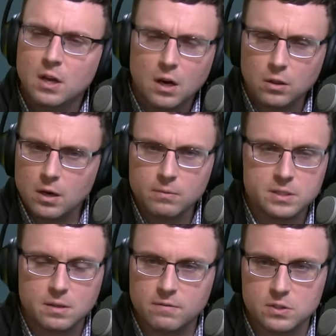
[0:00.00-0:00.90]
along with
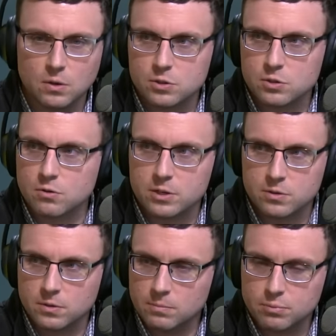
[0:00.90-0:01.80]
some of his own
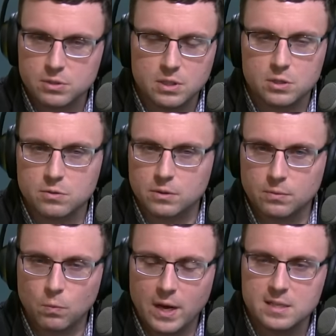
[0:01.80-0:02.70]
structural and
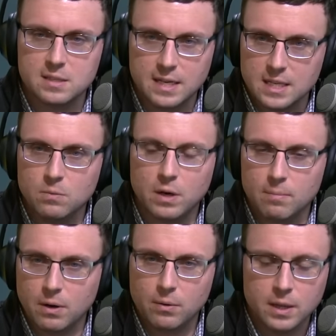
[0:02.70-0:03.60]
procedural ways that he went
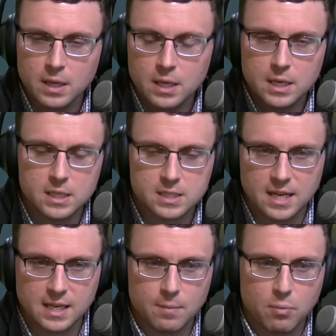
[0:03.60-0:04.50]
about his
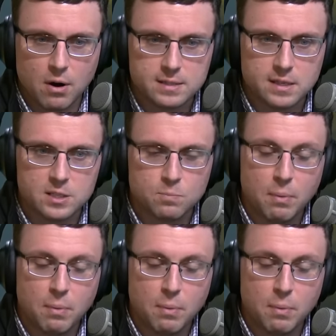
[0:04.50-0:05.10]
kicking process.